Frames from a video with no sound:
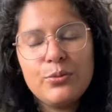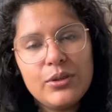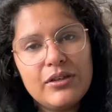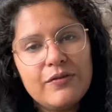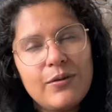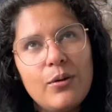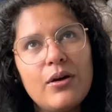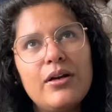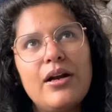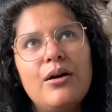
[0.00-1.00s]
Woolen
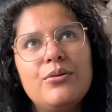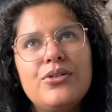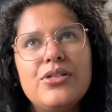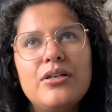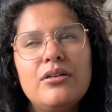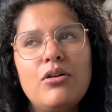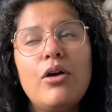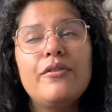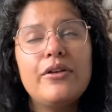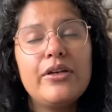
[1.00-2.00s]
Folk
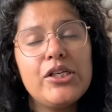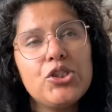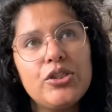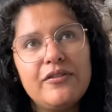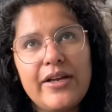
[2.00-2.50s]
we reached the